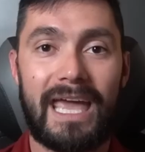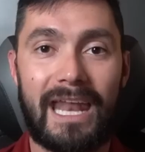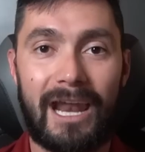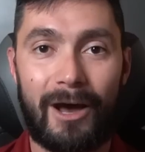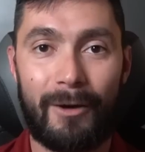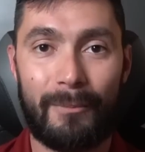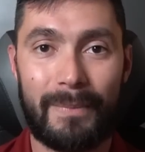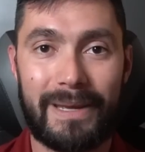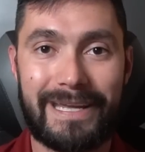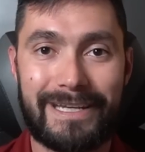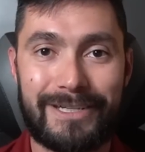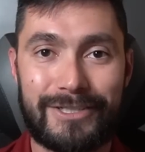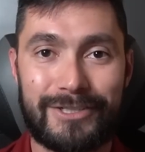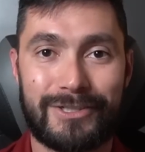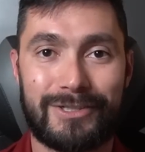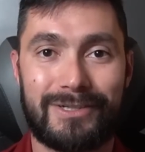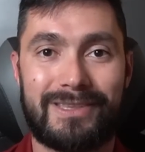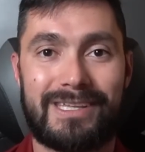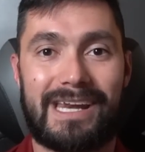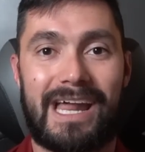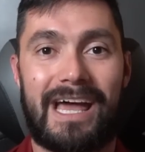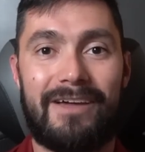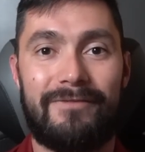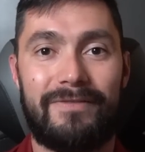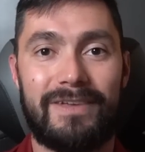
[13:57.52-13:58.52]
and I'll make sure
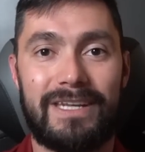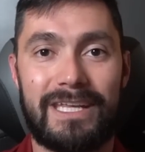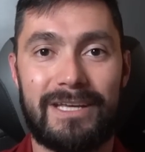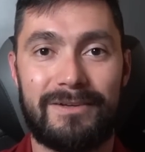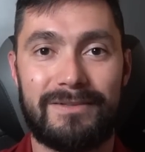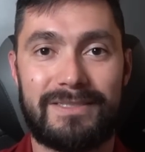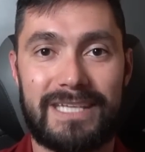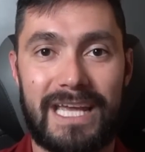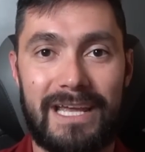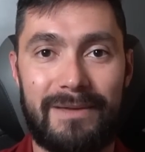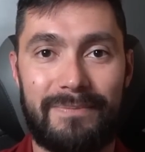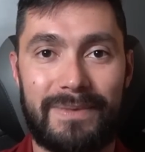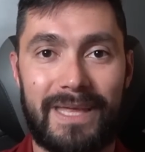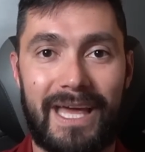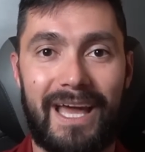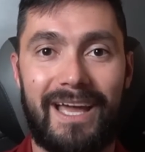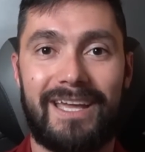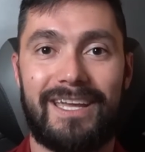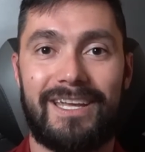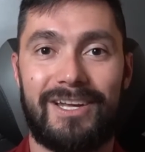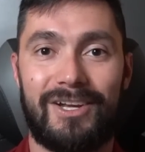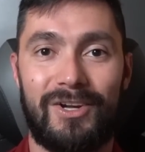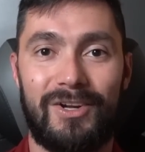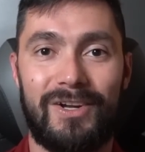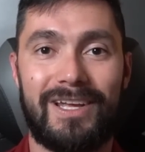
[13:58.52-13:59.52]
that I videotape
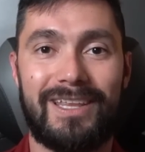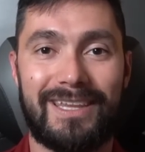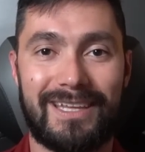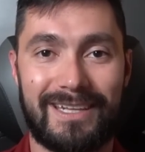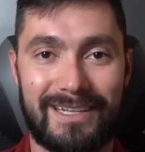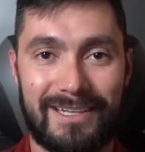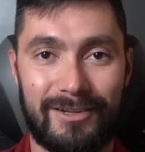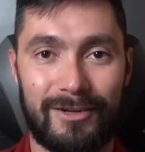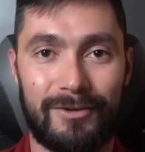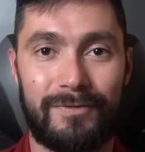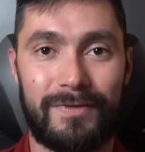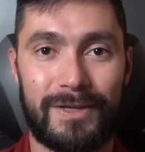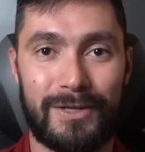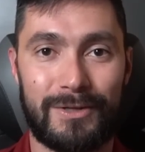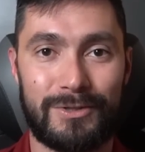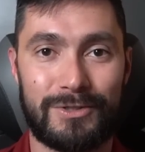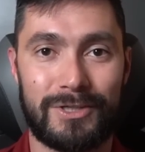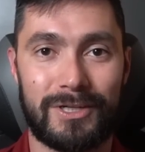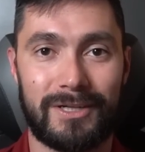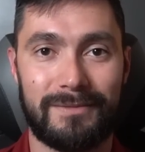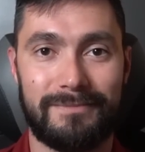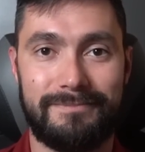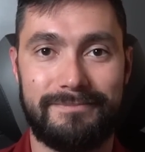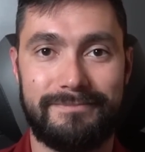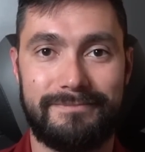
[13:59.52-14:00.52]
that here in the near
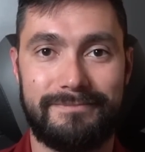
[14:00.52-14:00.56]
future.